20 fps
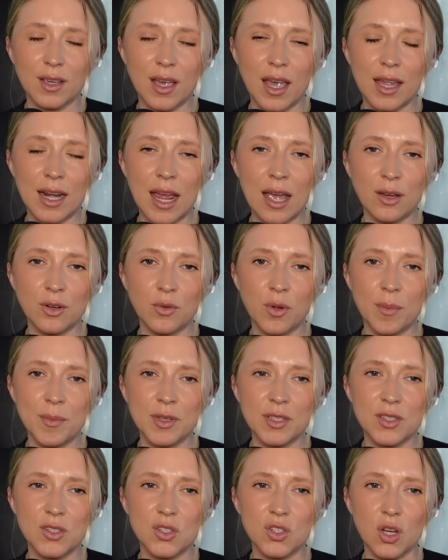And how do
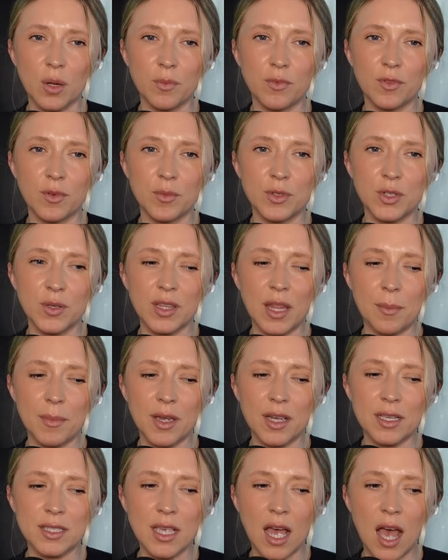women stop from doing that?
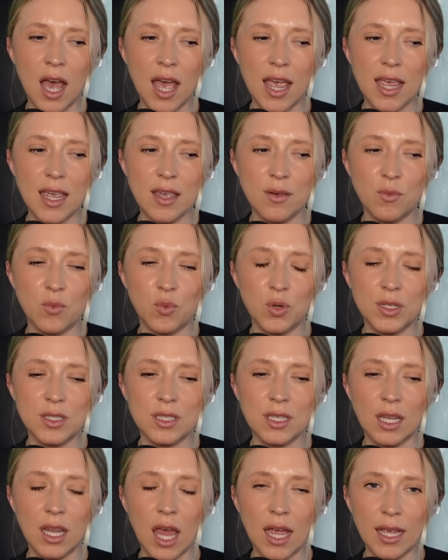Because I
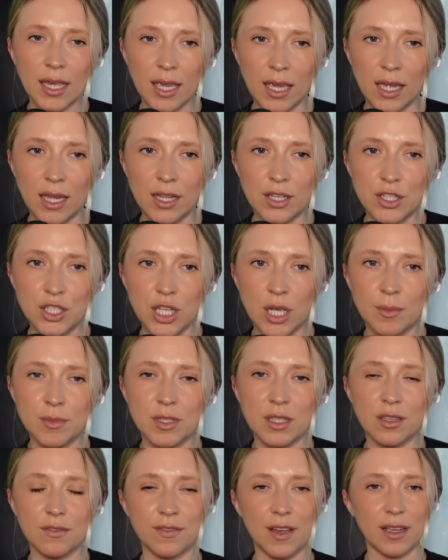was lucky in terms
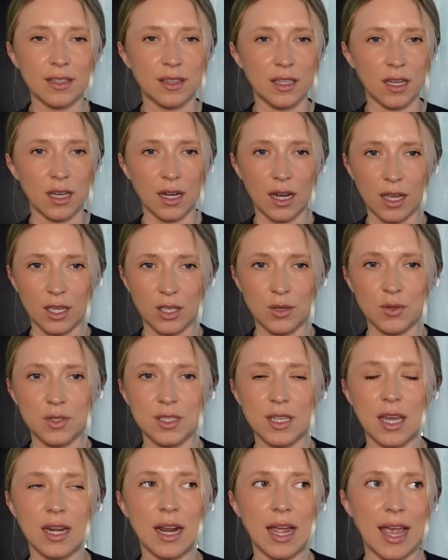of the fact that, like you
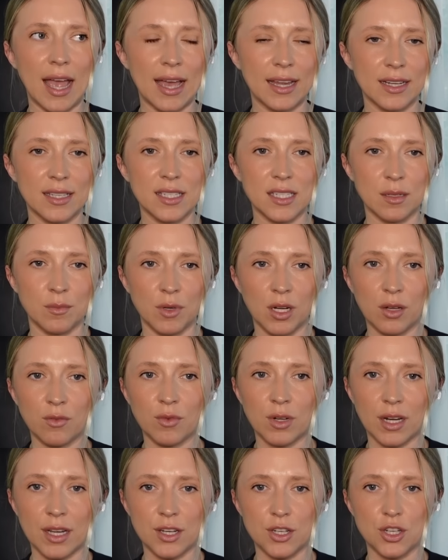said, I had a similar
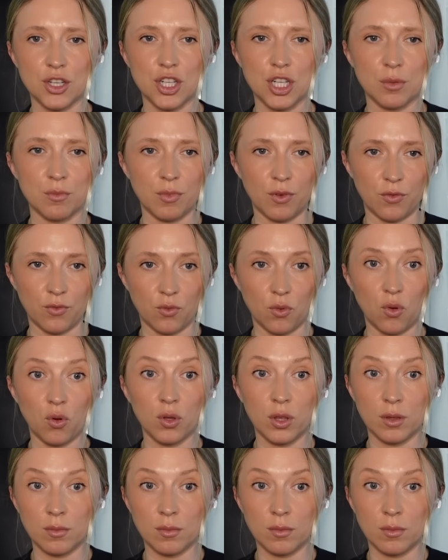relationship before